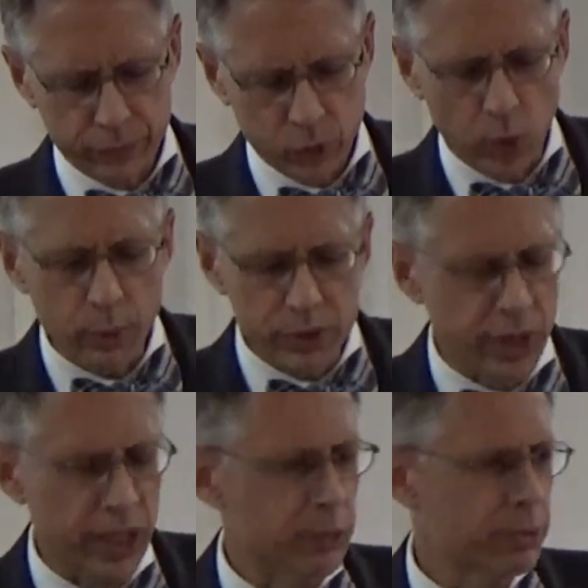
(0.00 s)
Where was
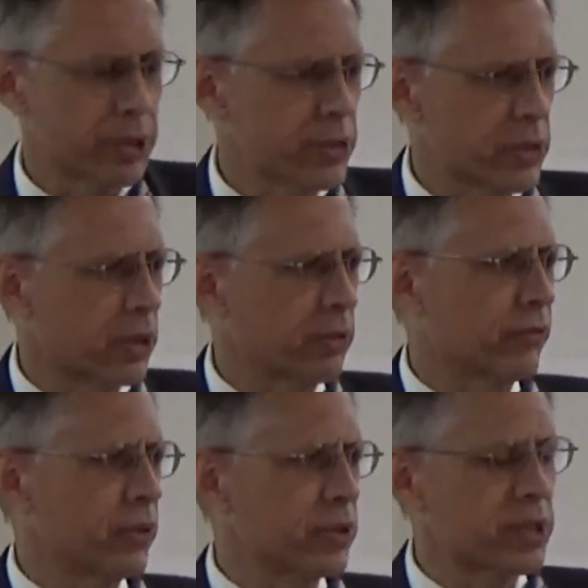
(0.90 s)
Jacob's concern
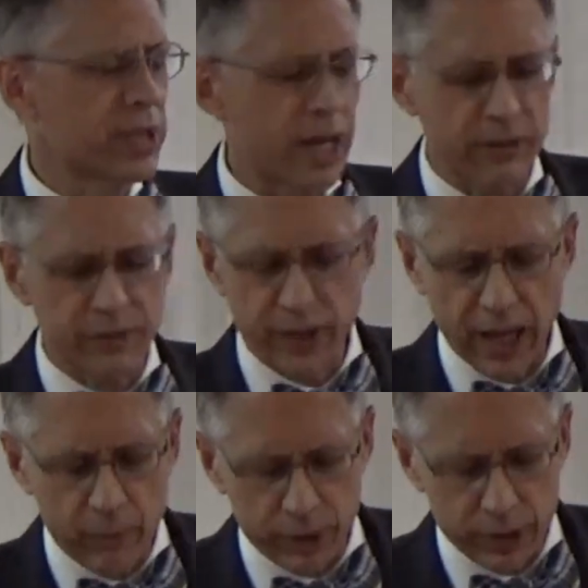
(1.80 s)
for his entire
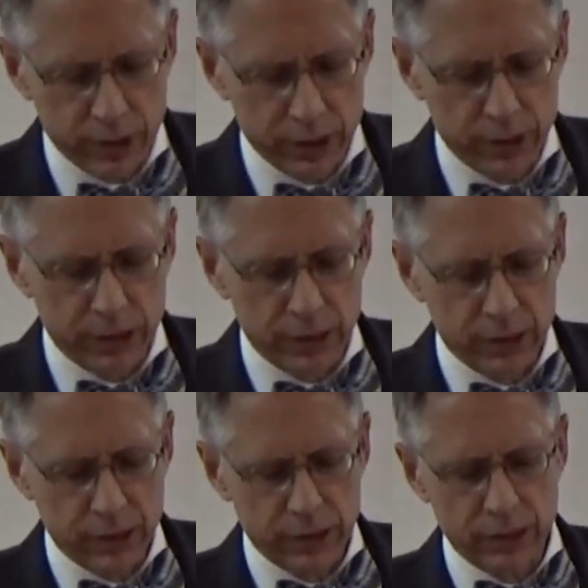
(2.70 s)
family?
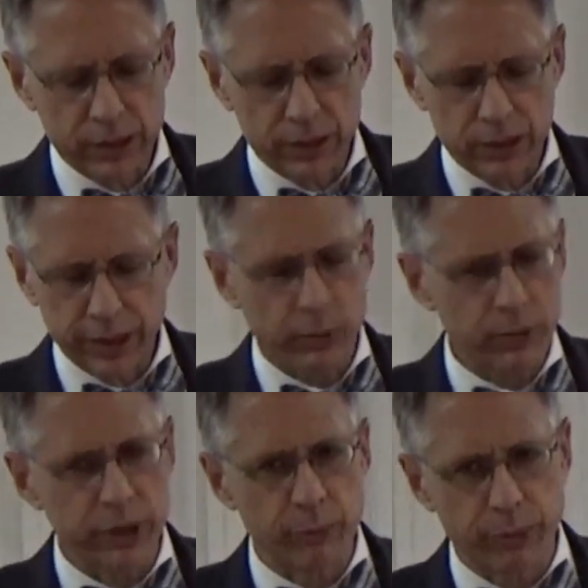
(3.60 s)
They were
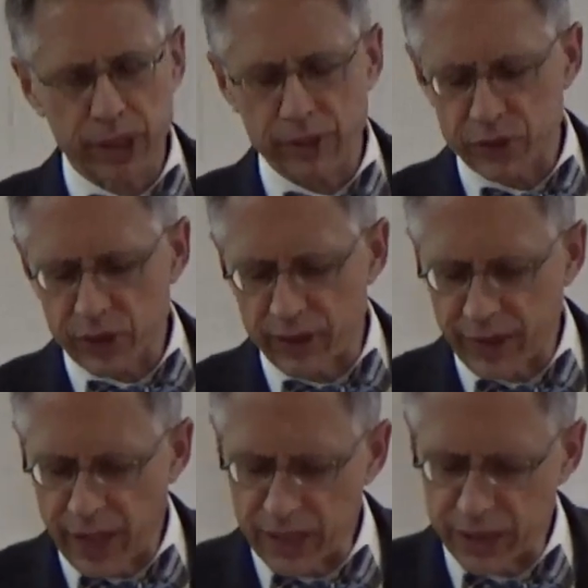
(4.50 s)
on the brink of
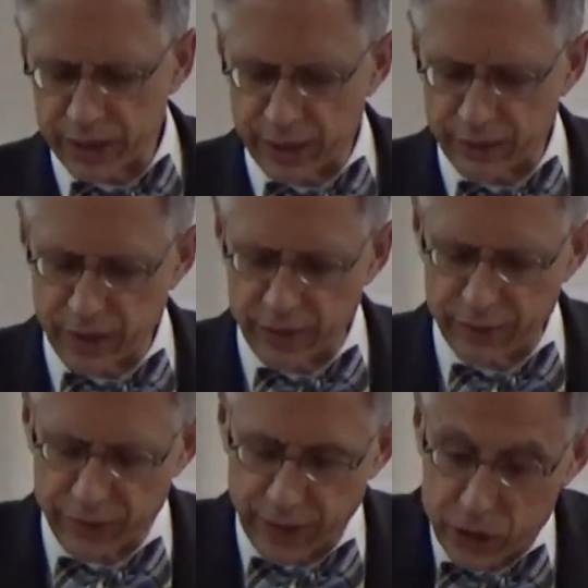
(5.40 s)
starvation,
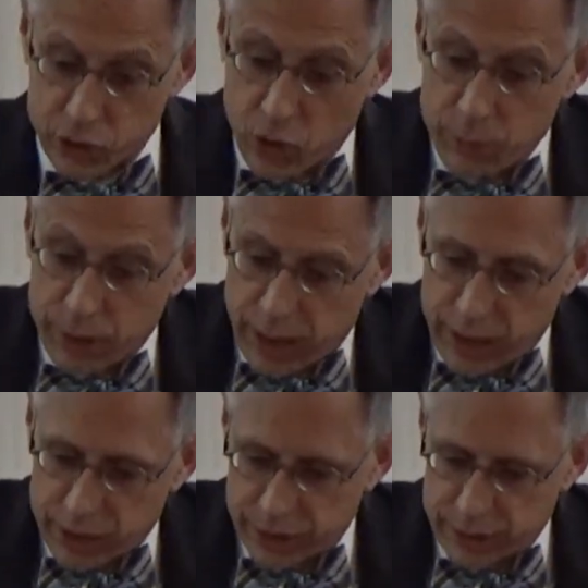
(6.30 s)
of
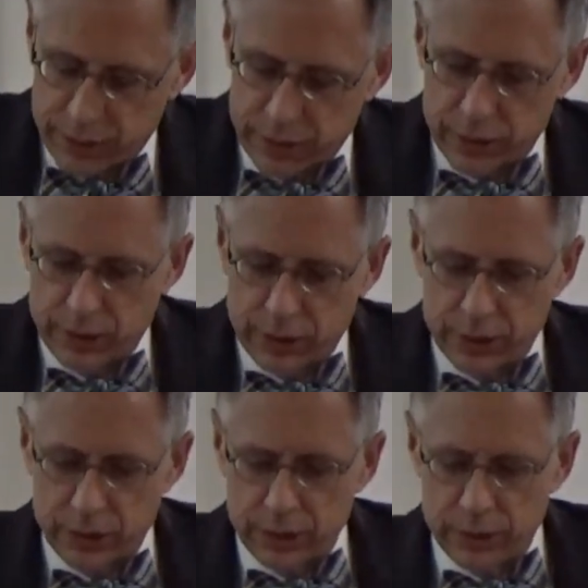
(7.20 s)
extermination.
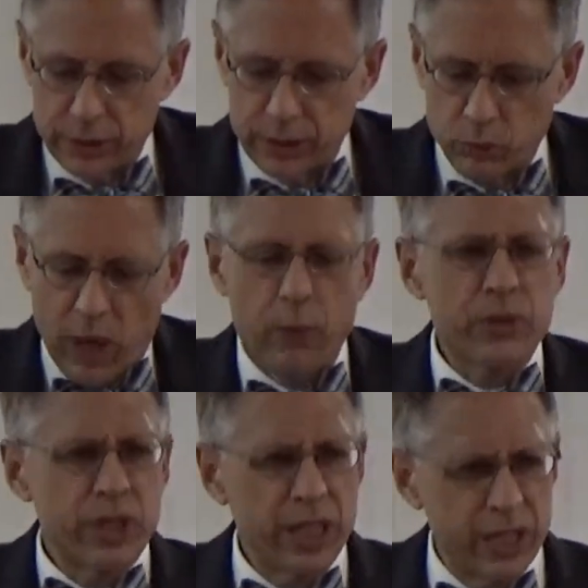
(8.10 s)
Why
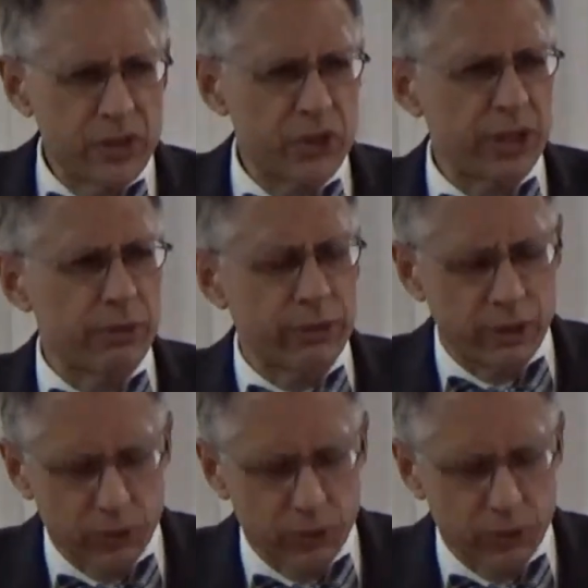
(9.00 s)
wasn't he considering their